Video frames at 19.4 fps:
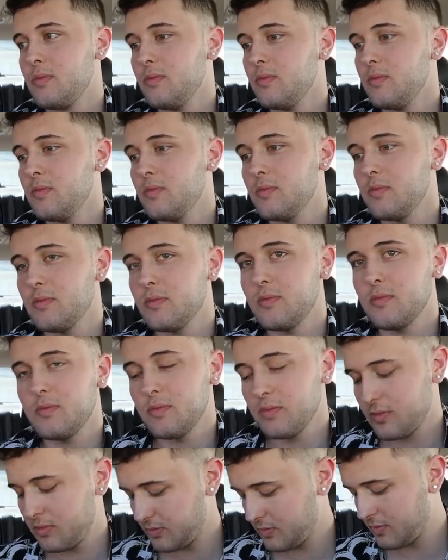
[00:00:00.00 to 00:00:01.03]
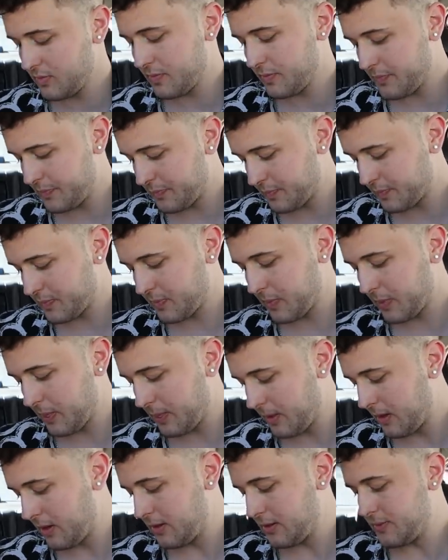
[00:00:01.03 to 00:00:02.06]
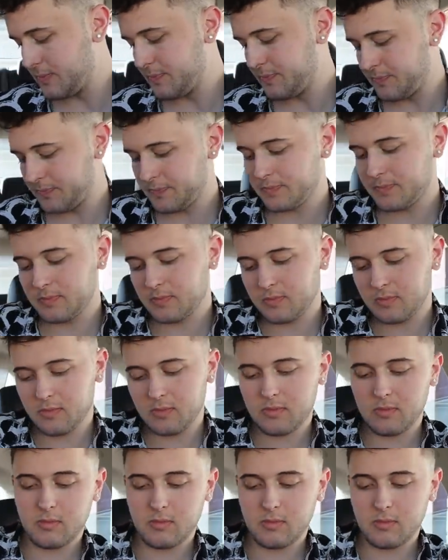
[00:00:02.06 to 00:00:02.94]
The person shown says nothing.